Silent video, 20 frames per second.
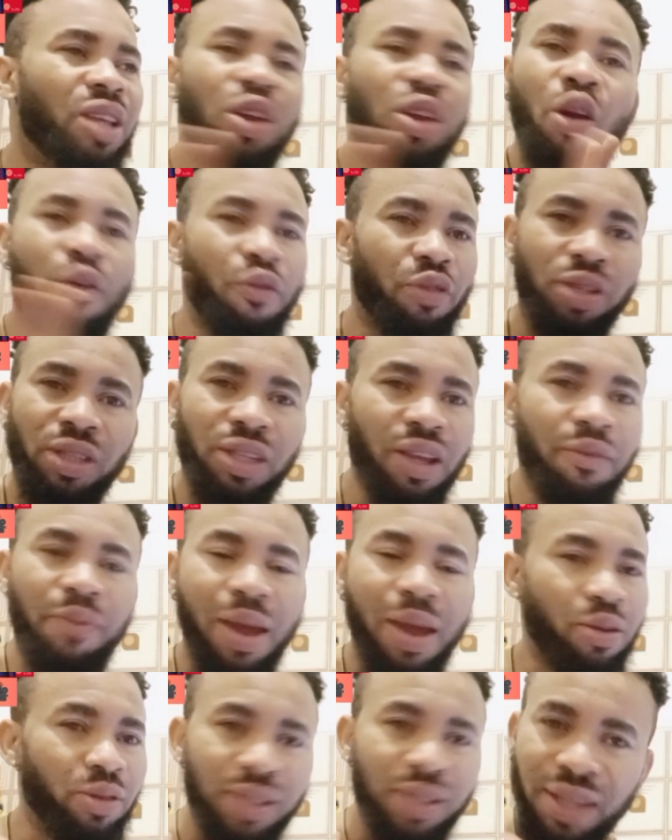of yourself by
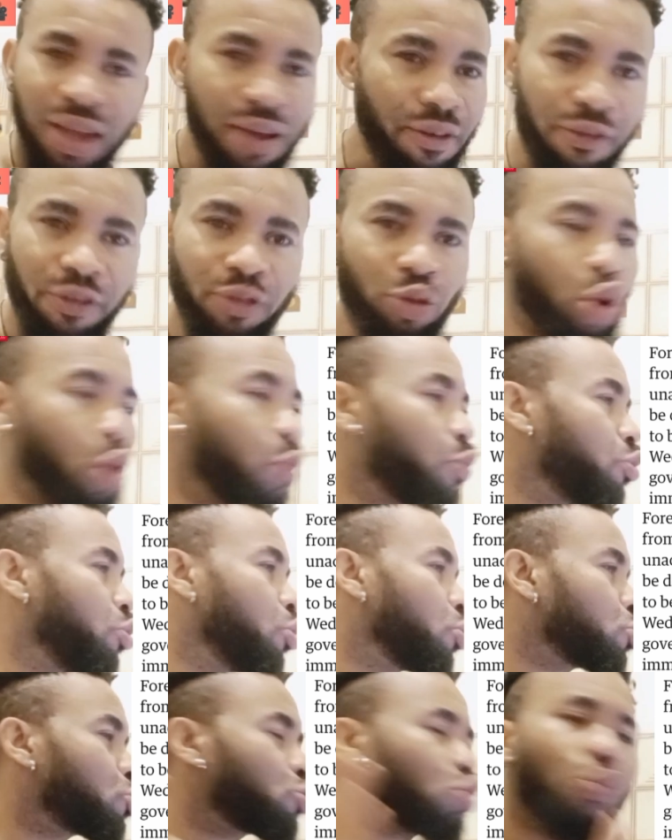yourself,
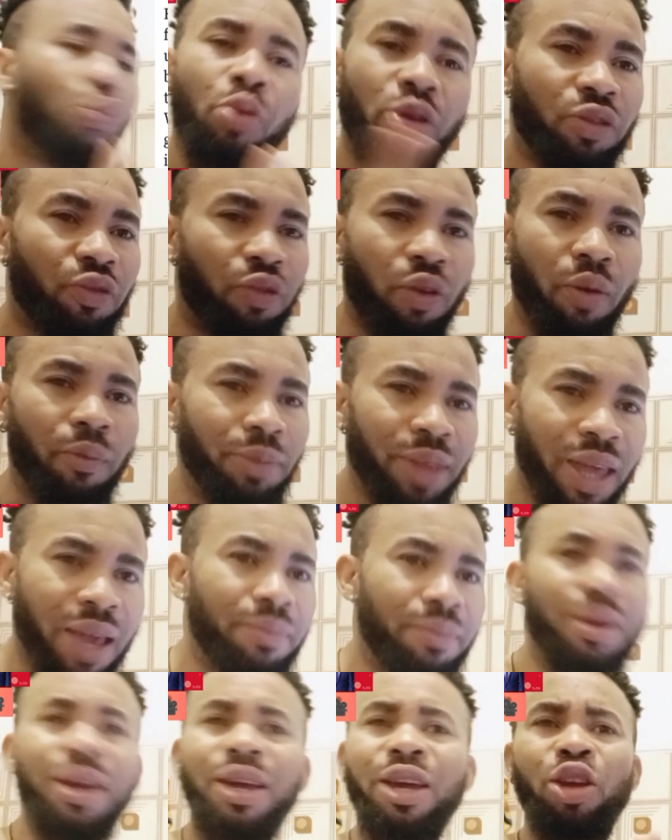no support from
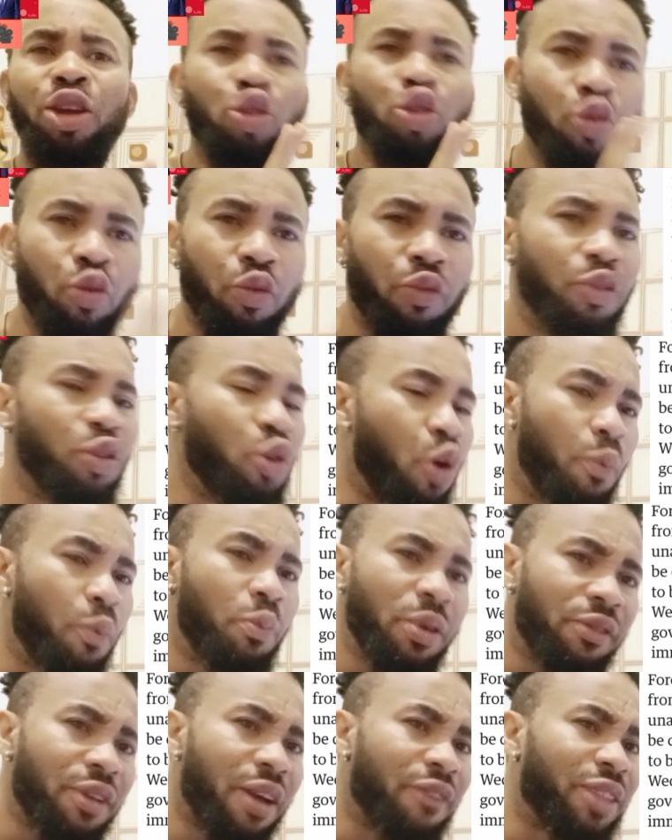them, you fit go
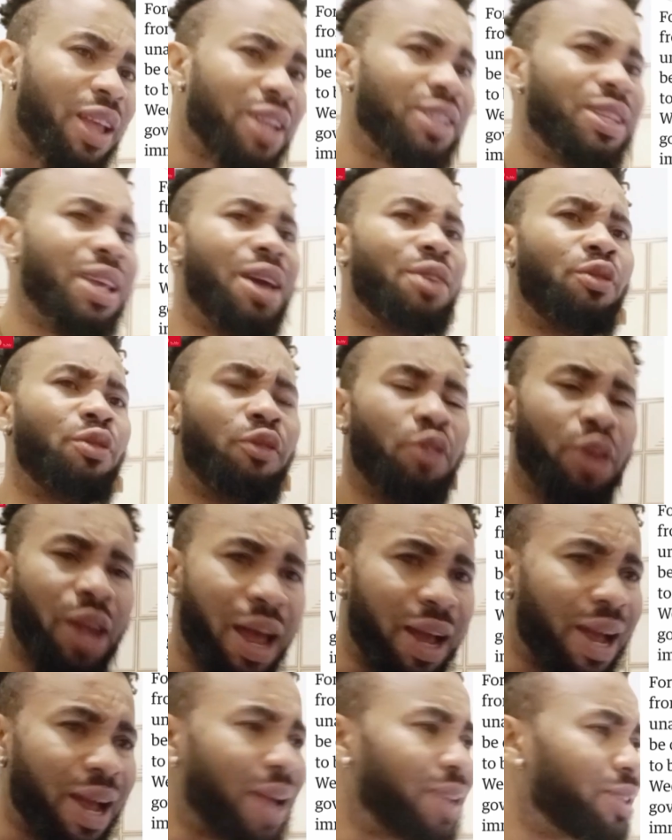pay 5,000 euros for the
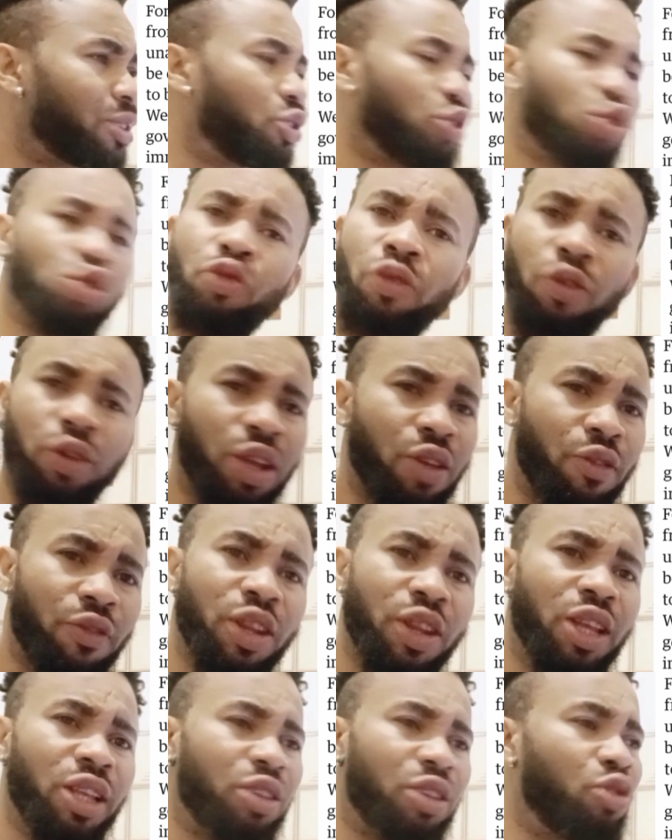account. So for them,
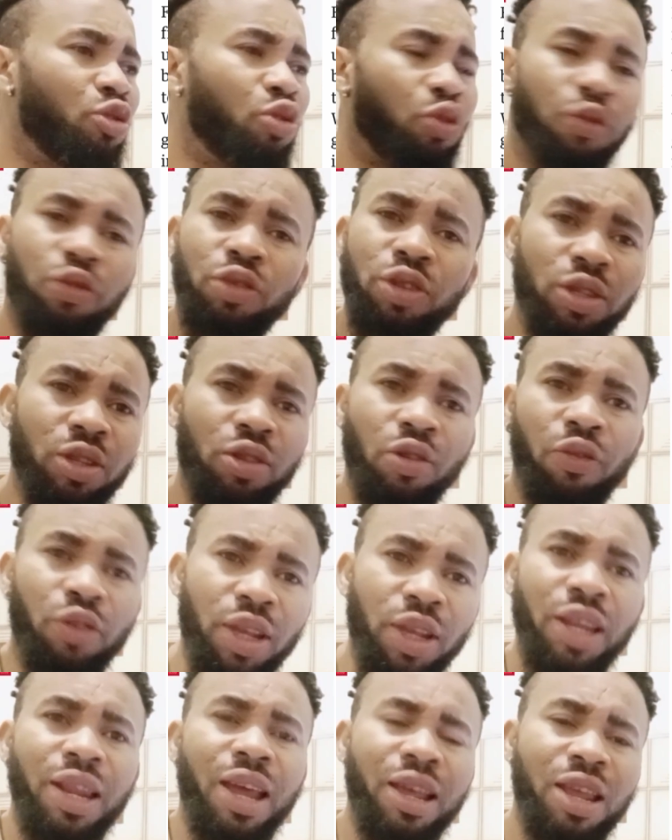
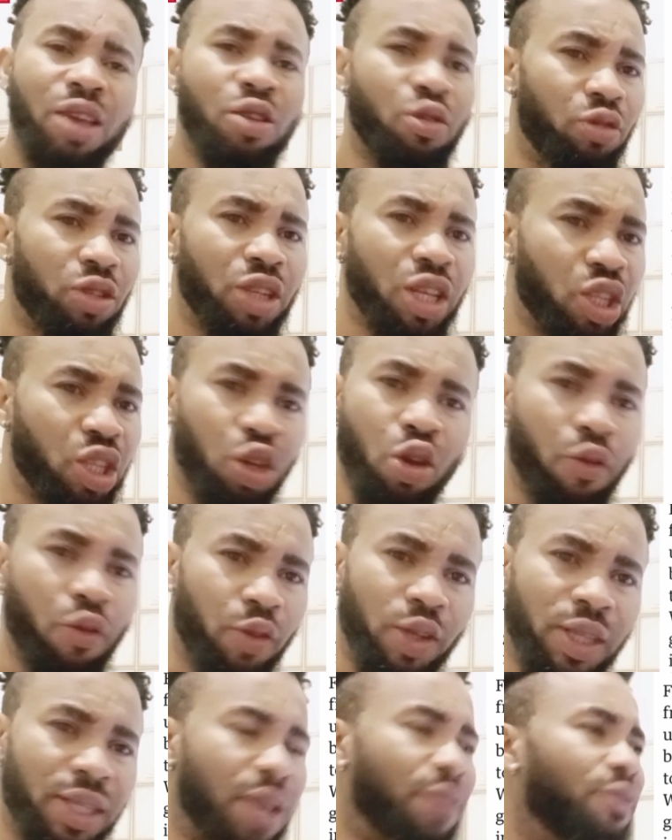neither you take care of
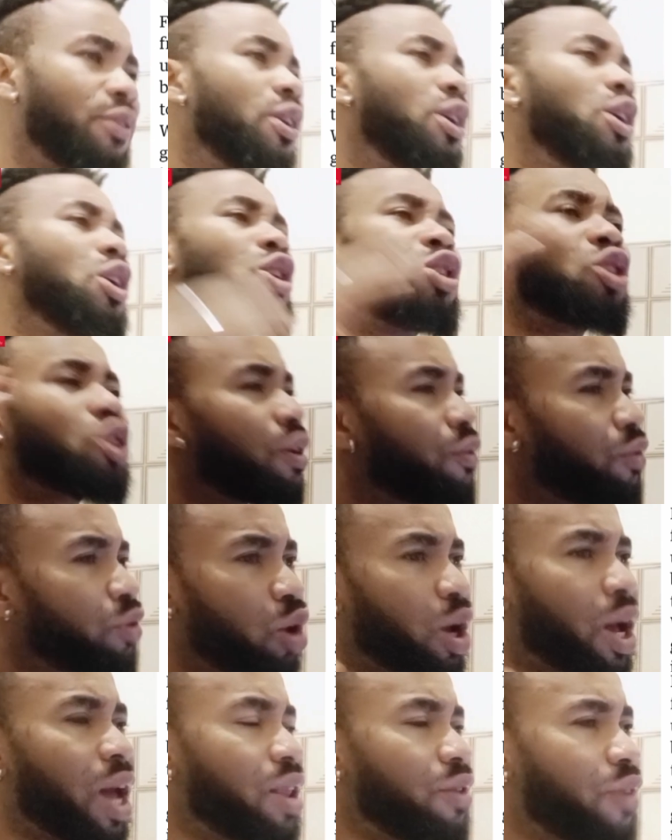yourself. So if you
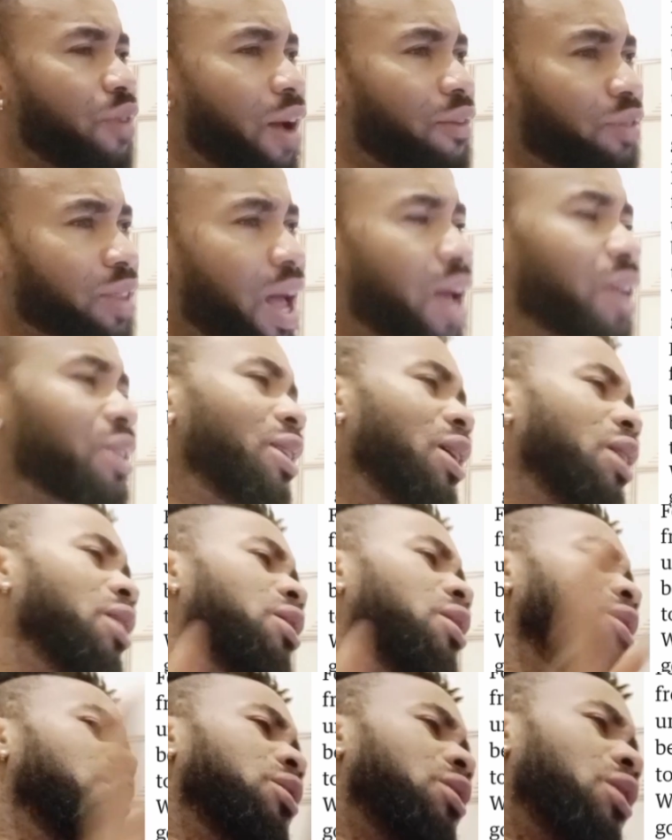not get the 5,000,
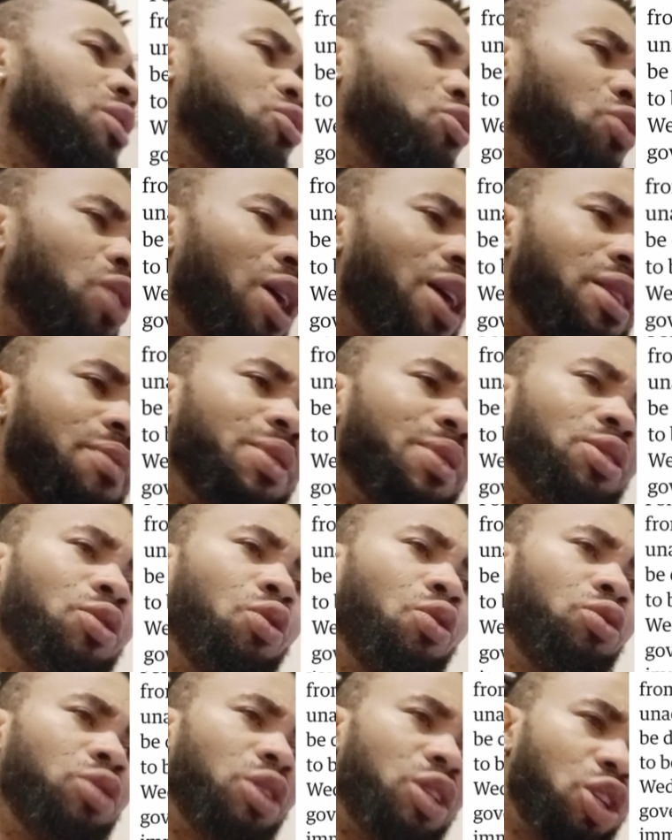now to carry the person
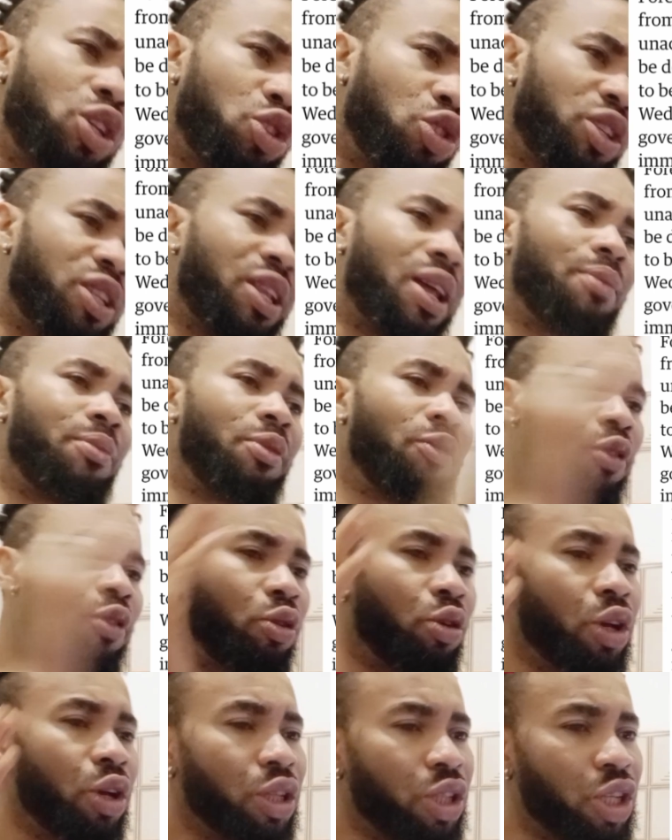go to detention center. Before,